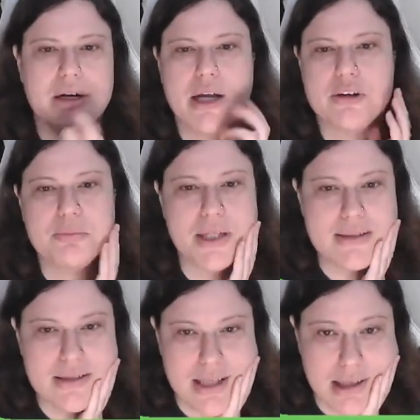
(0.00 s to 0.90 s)
out of
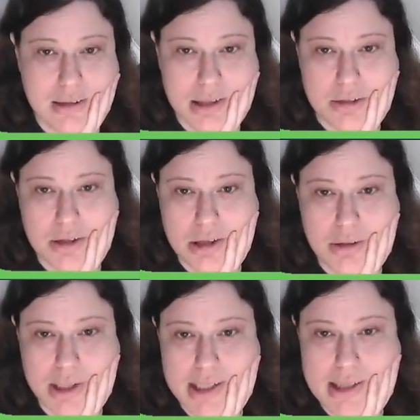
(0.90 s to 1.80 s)
places the L can
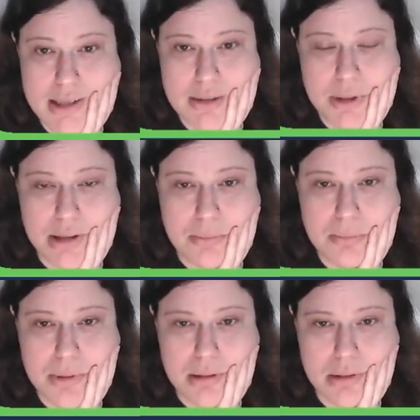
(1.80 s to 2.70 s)
go. I guess it has to be in the
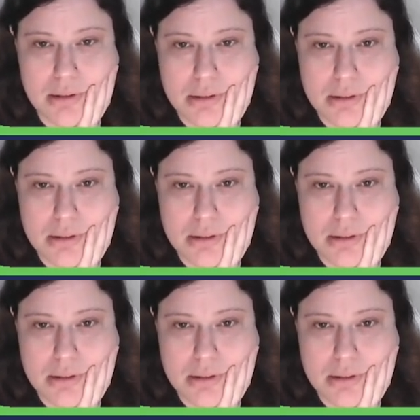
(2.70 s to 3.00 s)
middle.